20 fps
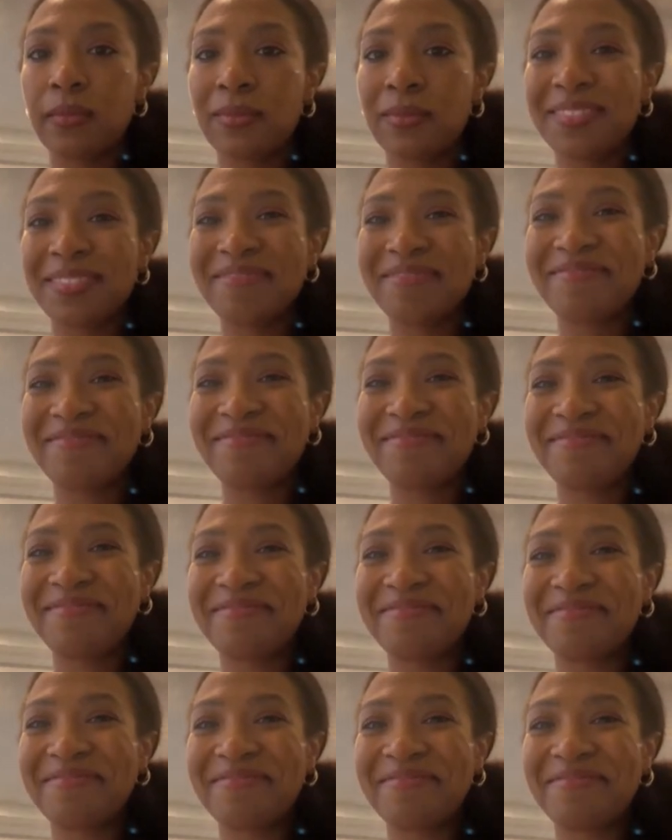
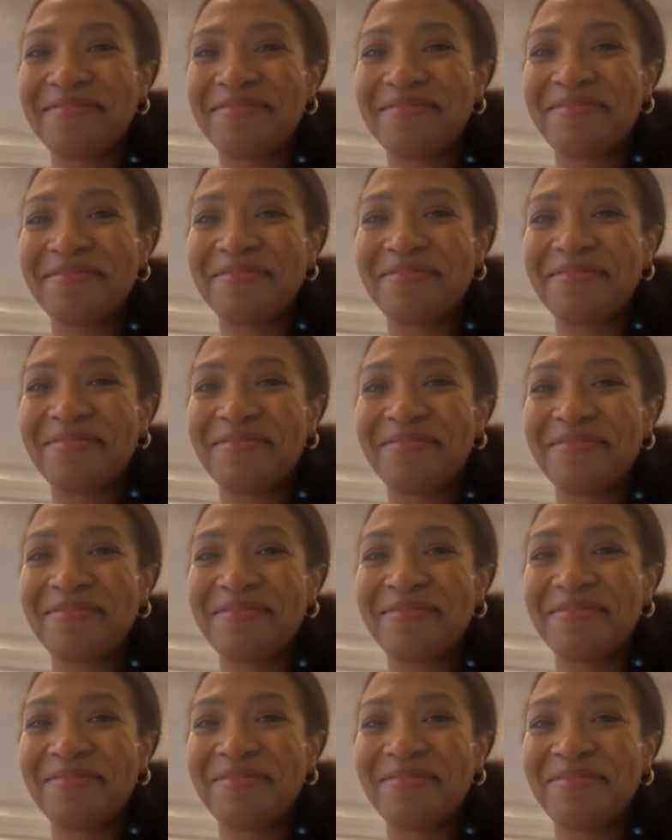
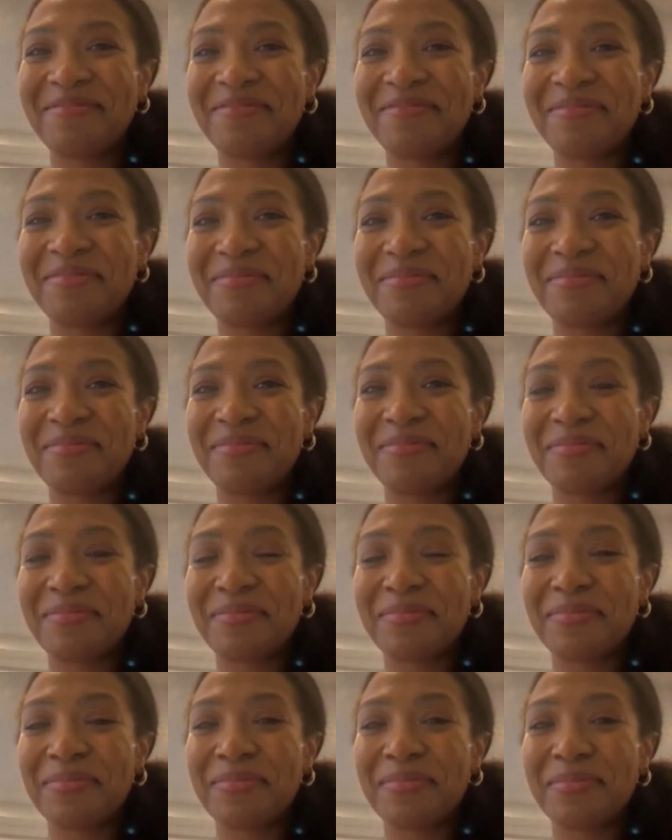
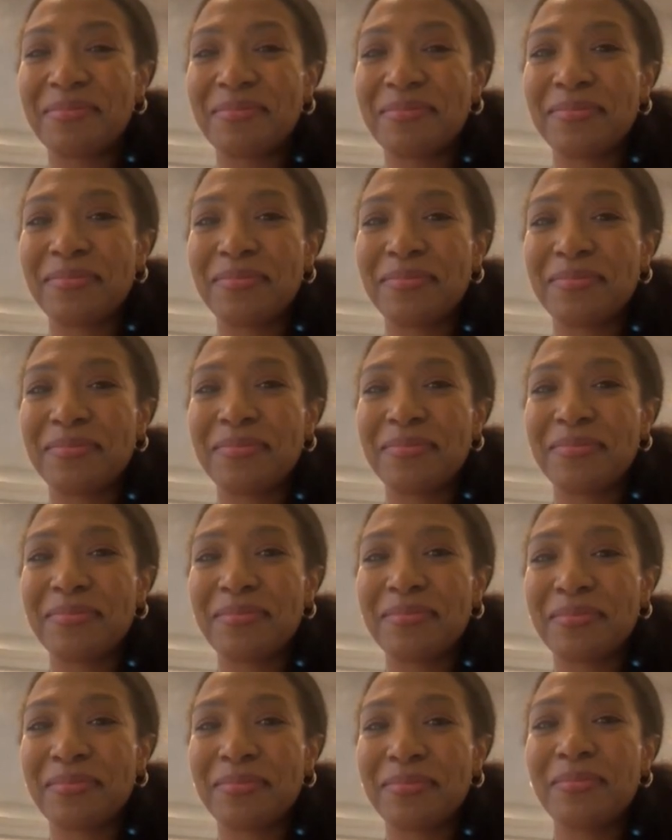
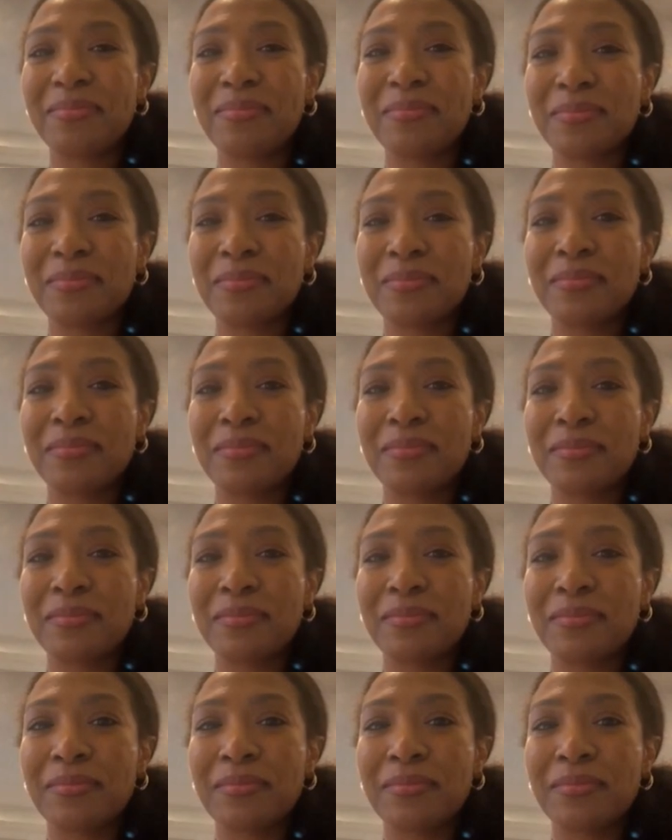
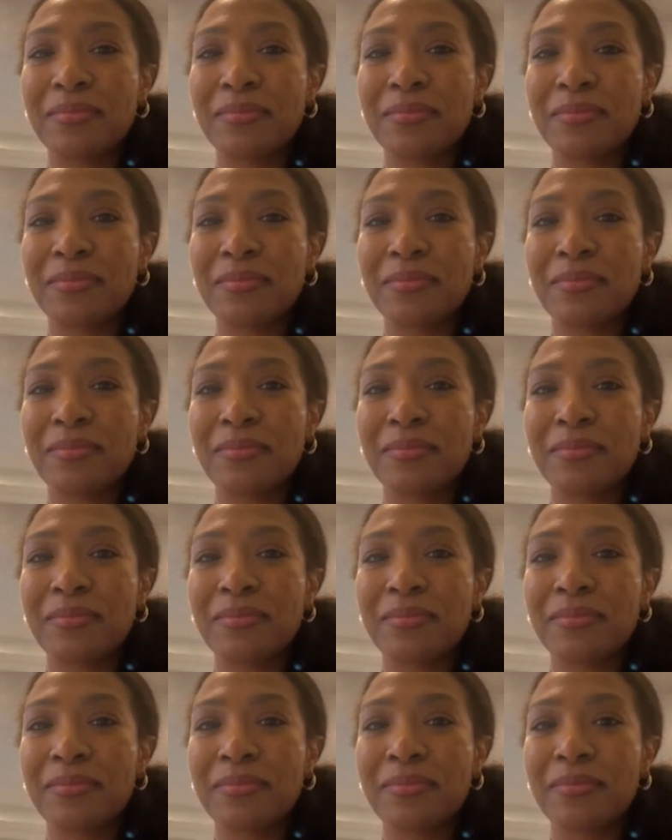
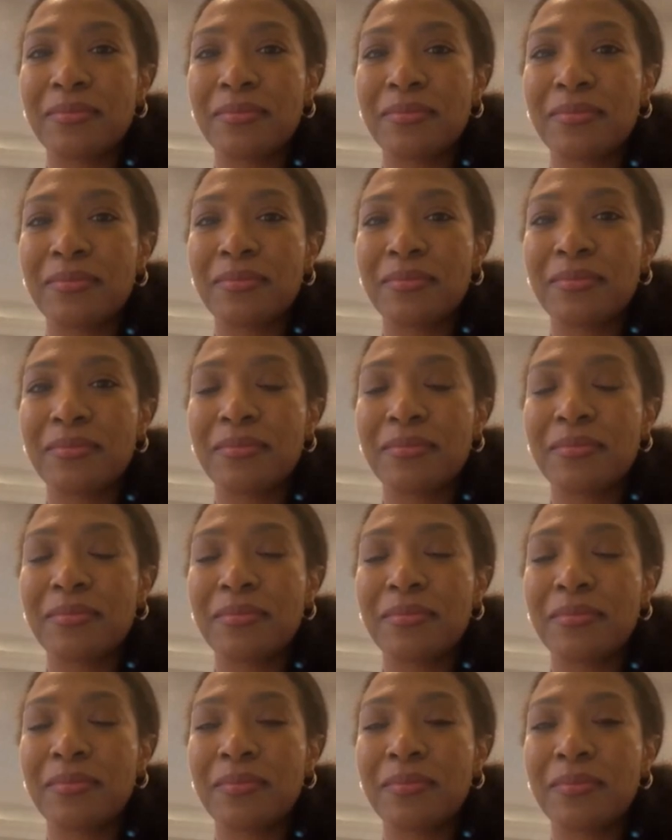
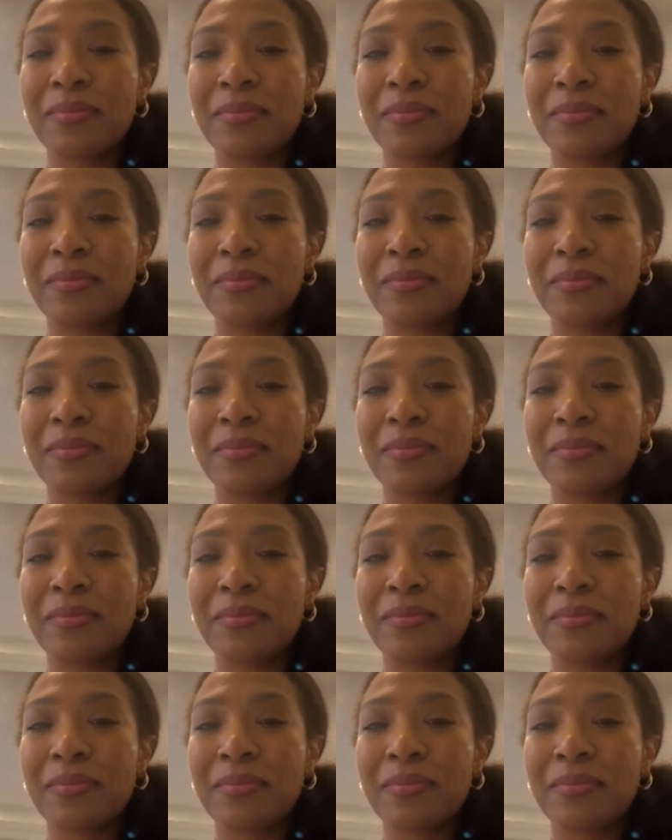(silent)